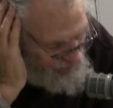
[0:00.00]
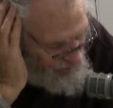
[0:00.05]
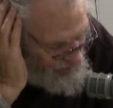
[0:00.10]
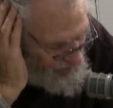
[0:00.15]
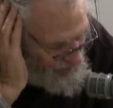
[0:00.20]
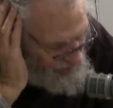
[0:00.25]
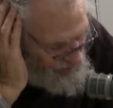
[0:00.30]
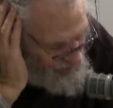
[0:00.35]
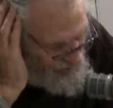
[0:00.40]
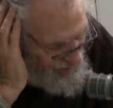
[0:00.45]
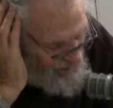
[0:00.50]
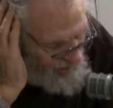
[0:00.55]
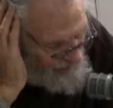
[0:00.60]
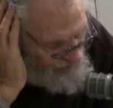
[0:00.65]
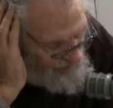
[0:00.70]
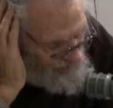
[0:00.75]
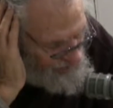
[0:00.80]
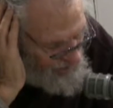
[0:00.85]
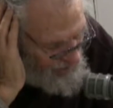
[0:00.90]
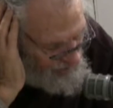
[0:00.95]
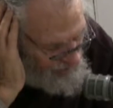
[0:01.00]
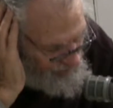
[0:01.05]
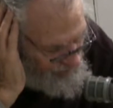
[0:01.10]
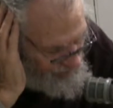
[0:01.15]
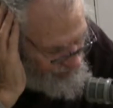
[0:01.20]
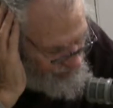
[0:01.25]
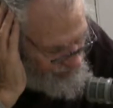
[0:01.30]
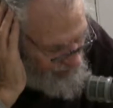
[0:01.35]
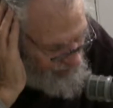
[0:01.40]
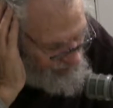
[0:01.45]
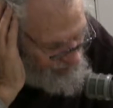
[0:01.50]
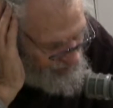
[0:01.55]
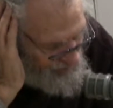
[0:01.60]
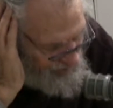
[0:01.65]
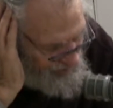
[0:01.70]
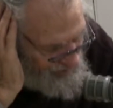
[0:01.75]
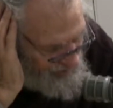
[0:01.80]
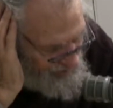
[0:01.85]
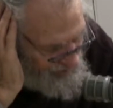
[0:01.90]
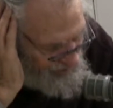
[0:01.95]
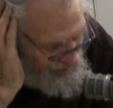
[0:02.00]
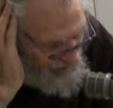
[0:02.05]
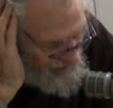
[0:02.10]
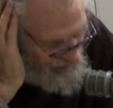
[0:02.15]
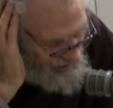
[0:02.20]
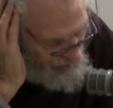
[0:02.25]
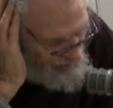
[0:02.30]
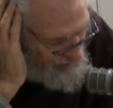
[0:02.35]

perhaps a coffee shop in front, but starting